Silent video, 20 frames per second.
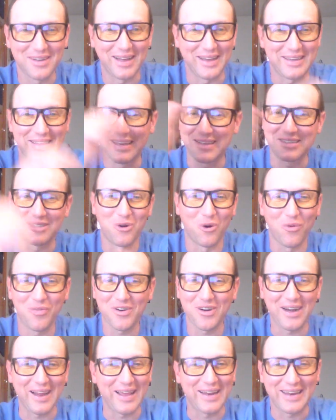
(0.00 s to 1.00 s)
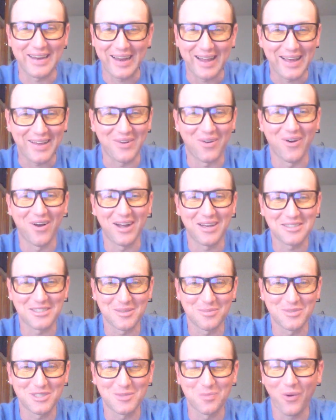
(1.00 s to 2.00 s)
kicked it over, and it had
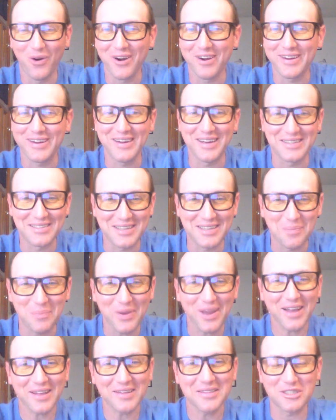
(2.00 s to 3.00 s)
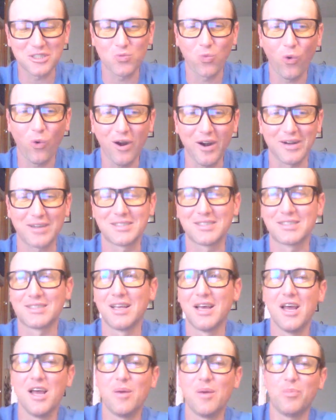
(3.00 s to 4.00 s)
awesome spark. And I was like, man, this works.
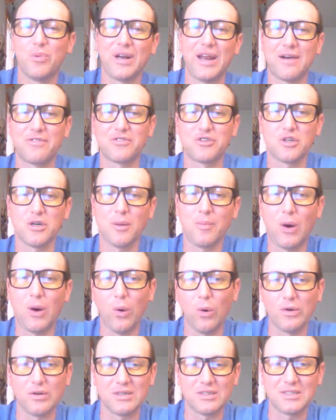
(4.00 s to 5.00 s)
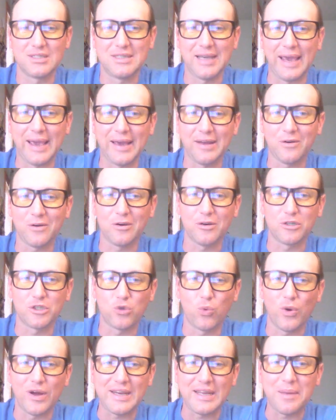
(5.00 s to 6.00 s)
But after about 10 or
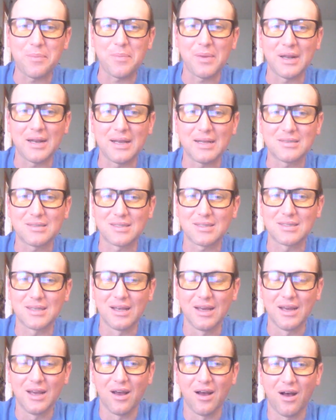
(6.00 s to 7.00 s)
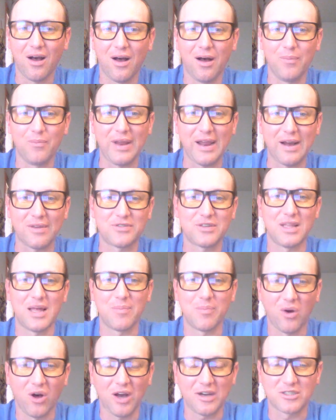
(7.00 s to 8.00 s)
20 minutes, after
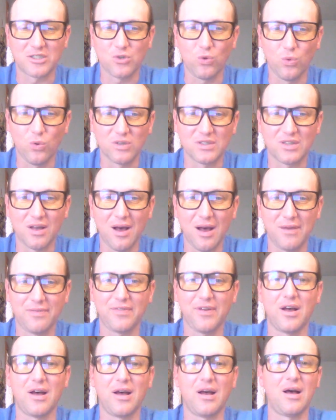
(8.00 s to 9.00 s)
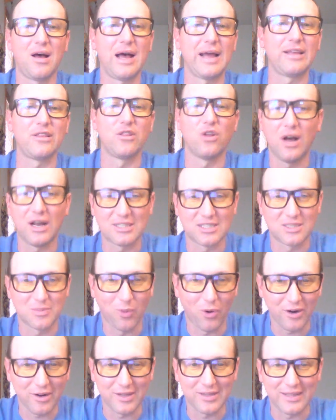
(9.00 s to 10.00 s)
that box cools off, I lost
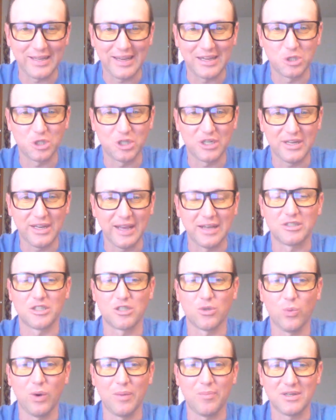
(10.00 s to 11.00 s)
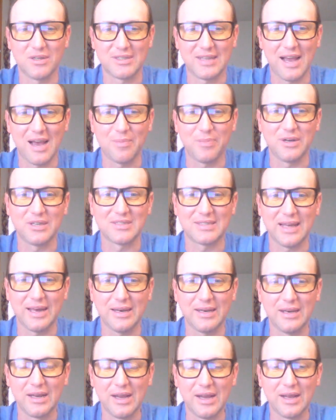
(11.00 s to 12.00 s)
spark on the engine again. So what must happen is that